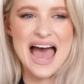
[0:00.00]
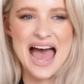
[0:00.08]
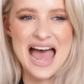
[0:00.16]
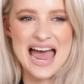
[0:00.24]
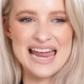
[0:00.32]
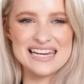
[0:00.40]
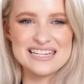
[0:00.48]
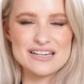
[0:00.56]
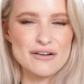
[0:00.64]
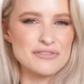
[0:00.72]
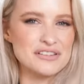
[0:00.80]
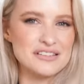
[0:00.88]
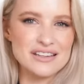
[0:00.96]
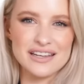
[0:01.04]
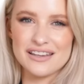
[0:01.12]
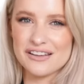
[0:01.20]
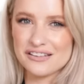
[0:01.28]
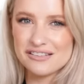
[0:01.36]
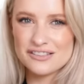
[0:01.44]
And
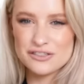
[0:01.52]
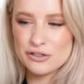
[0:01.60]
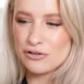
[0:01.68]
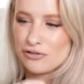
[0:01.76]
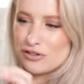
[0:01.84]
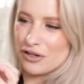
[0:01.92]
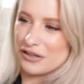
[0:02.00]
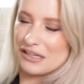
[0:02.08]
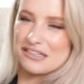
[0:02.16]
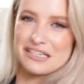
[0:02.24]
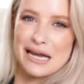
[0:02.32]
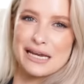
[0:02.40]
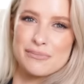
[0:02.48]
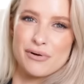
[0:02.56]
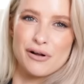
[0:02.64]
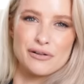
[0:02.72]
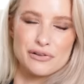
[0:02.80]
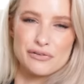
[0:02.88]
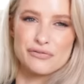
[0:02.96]
obviously you're stood on this tiny
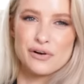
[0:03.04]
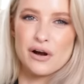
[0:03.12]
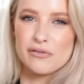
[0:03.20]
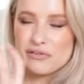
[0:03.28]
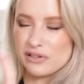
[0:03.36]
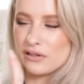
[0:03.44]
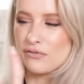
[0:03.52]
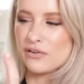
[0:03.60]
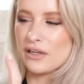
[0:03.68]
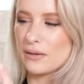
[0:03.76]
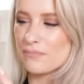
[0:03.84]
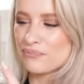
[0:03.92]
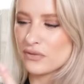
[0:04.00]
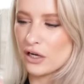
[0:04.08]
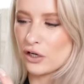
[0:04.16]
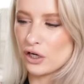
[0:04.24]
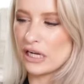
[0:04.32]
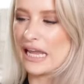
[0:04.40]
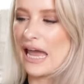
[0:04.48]
ball of your foot, obviously your feet are
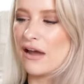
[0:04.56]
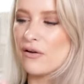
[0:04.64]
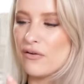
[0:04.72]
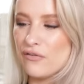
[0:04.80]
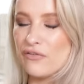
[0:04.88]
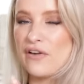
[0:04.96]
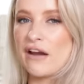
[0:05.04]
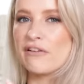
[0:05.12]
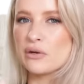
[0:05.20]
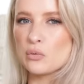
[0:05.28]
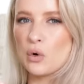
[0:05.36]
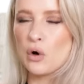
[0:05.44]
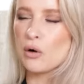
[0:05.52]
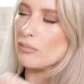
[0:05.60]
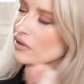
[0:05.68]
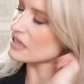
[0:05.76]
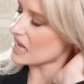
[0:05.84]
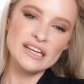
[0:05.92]
gonna get very warm.